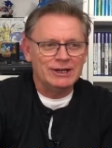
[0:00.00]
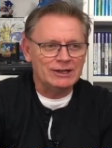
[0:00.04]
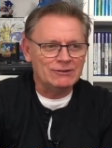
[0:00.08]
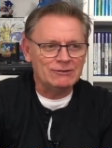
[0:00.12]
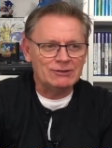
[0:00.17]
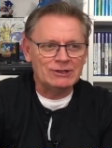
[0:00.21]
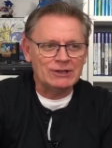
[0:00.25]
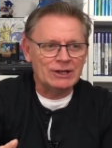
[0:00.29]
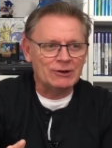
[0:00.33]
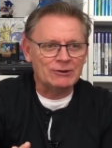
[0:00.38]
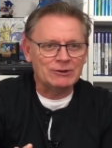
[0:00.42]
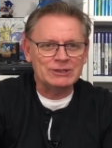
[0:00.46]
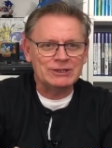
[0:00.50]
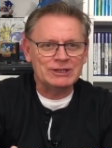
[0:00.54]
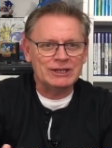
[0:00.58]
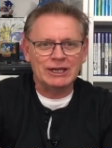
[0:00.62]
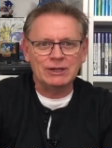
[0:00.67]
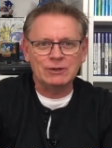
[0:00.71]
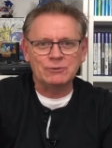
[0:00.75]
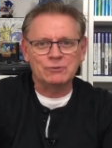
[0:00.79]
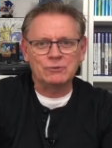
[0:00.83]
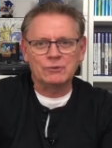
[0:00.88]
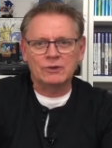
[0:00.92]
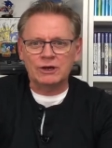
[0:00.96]
every now and
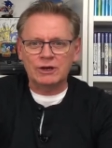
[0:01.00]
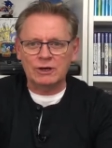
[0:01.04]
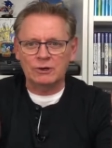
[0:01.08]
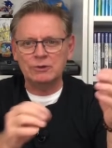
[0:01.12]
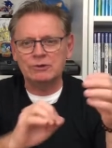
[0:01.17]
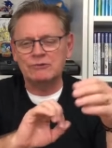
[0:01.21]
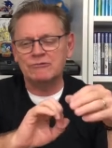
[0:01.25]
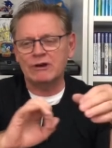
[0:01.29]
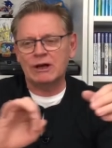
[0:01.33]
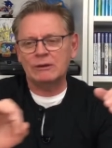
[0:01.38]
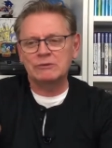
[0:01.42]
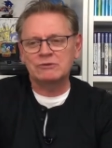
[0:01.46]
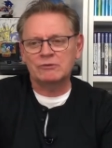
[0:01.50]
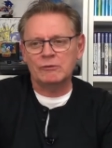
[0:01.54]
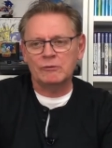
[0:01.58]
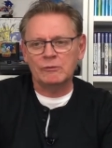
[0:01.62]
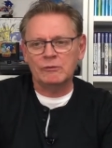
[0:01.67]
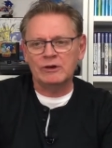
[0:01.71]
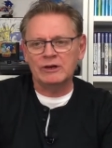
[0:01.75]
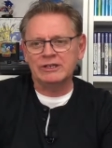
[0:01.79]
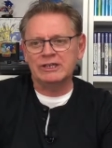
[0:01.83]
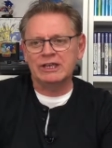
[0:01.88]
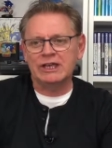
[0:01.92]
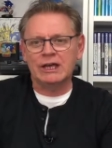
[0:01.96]
again, I would grab some
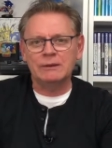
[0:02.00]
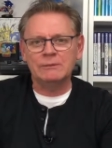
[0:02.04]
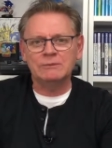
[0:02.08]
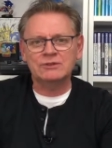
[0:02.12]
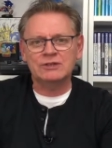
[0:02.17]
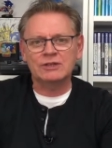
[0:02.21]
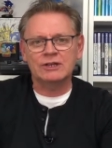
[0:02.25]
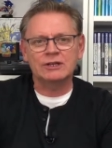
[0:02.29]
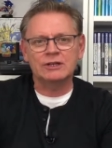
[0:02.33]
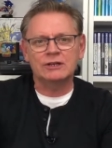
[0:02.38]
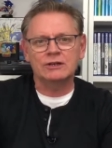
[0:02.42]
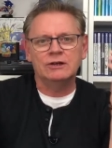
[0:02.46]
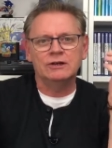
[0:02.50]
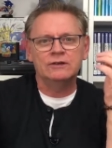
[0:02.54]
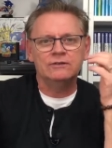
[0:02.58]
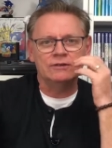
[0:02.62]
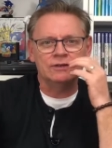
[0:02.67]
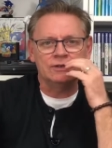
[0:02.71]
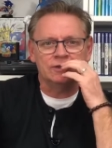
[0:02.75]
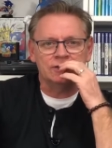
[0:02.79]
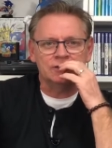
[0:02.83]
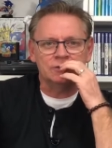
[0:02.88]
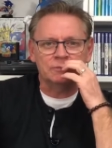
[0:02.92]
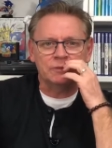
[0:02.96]
of my games, take it
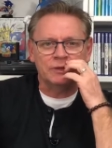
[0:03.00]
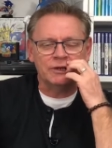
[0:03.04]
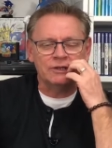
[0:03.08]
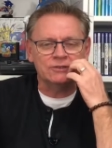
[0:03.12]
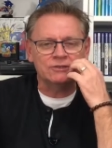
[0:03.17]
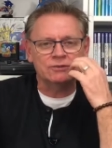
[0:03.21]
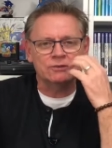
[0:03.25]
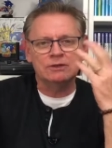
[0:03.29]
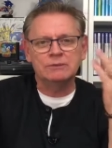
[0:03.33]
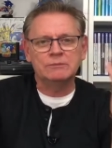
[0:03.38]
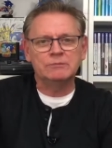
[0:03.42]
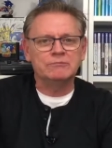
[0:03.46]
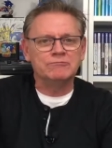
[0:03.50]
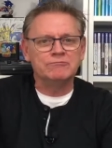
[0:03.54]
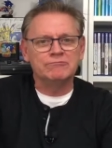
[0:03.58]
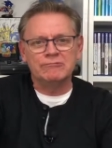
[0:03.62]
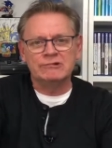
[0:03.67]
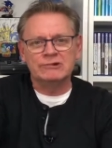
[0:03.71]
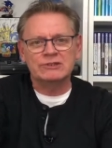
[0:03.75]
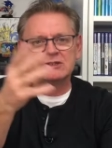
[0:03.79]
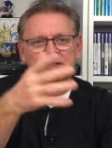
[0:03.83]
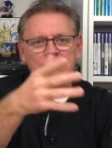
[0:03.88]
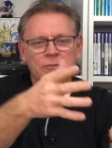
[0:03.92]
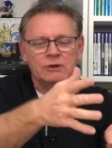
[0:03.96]
over to his place, we'd
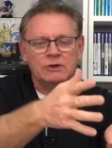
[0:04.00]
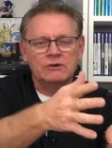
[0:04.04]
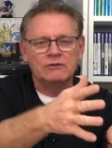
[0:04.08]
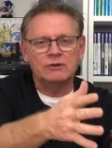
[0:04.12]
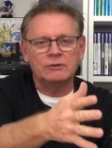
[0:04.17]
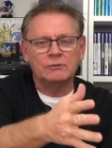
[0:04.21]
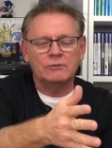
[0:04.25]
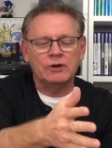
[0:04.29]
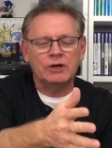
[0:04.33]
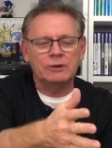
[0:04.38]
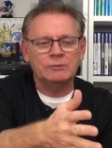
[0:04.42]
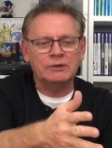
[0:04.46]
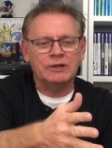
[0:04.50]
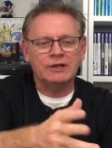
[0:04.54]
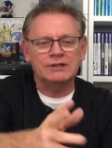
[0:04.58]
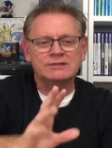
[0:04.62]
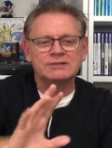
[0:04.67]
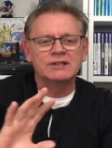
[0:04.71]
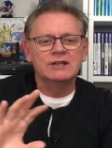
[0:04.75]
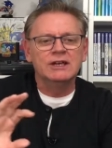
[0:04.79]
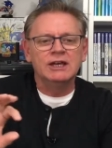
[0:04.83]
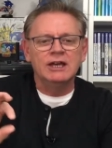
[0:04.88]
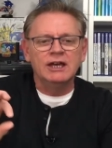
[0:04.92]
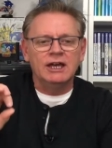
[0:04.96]
bring some over to my
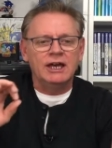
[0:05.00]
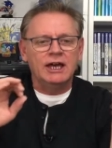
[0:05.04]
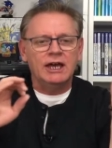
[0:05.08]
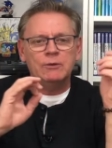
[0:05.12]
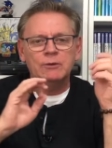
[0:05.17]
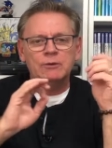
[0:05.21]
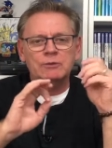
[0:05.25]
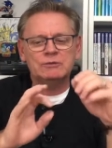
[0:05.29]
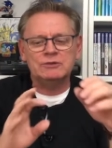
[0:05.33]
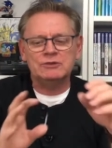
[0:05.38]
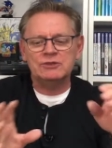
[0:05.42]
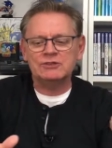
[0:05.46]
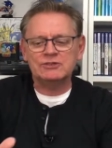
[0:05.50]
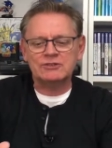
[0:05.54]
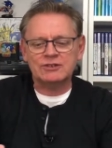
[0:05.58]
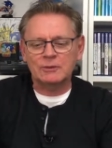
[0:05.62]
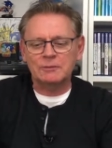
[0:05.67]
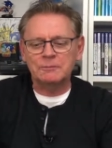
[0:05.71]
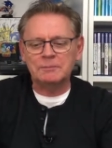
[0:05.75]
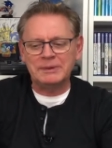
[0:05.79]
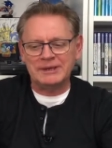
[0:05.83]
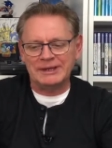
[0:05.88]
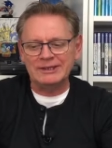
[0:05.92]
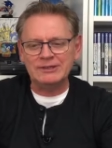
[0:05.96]
place, and we would just
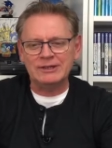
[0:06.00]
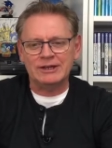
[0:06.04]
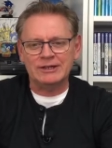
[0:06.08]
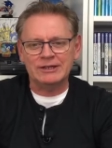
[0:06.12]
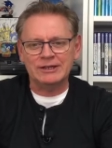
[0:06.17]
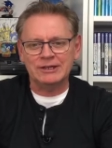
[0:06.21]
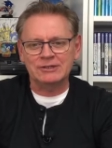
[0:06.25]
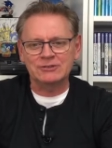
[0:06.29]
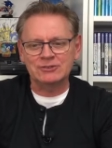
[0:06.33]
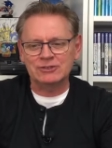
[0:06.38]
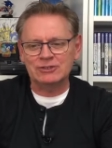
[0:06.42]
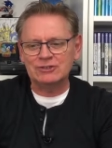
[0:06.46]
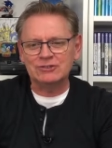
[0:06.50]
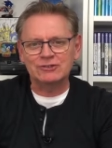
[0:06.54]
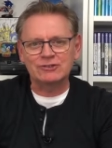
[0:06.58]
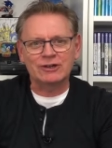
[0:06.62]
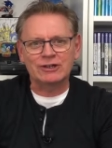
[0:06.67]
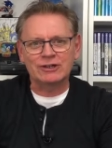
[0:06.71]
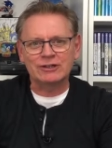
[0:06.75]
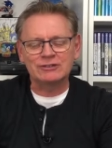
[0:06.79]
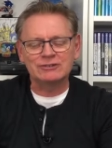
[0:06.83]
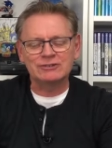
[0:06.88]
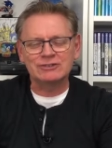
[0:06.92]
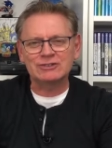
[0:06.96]
compete against each
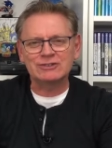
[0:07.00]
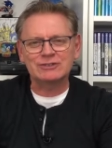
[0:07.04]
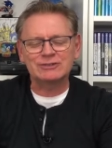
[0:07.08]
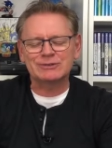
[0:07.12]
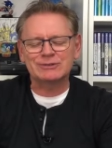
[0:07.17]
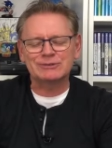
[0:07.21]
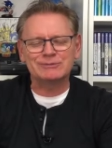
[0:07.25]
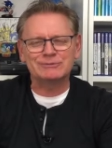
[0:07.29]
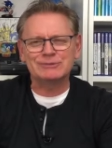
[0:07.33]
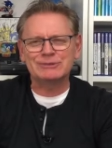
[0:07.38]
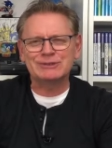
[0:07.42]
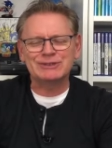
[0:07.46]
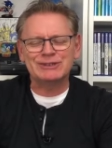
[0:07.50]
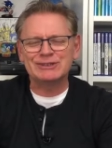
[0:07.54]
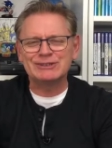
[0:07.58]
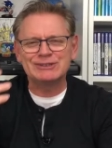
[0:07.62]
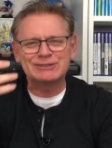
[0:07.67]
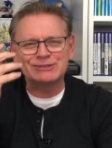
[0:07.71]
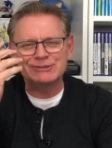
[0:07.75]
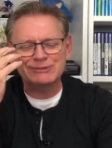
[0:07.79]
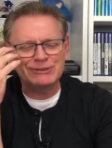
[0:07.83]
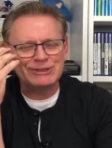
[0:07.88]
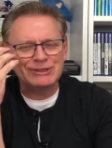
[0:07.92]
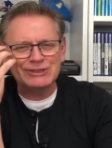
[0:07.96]
other, just with
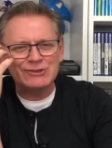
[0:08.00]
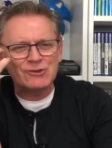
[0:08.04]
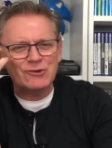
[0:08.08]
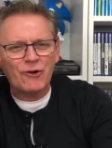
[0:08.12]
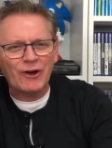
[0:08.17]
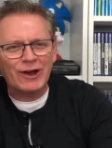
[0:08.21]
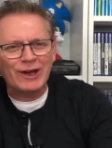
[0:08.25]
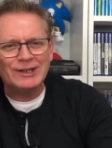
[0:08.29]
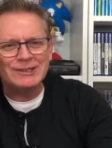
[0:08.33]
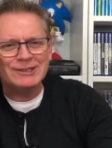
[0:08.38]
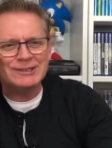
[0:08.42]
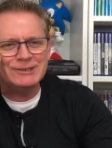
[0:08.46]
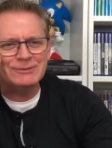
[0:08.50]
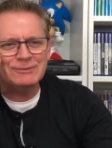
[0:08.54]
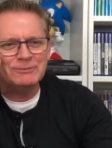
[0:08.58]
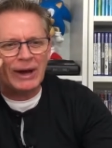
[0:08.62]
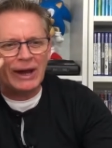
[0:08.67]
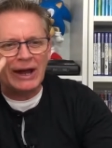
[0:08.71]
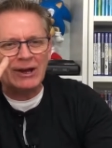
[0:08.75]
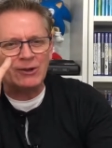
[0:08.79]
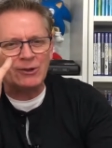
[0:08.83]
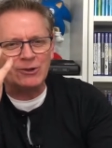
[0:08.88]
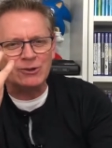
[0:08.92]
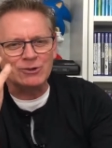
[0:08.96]
these crazy
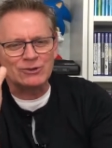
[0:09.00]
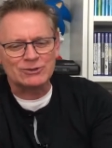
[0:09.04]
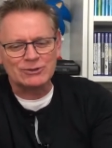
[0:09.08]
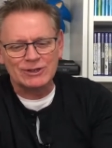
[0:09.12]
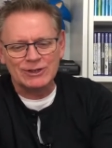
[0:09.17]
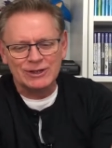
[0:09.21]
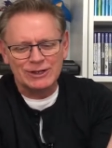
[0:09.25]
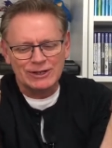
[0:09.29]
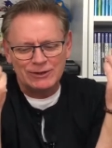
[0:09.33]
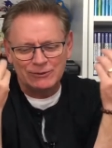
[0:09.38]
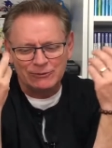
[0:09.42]
battles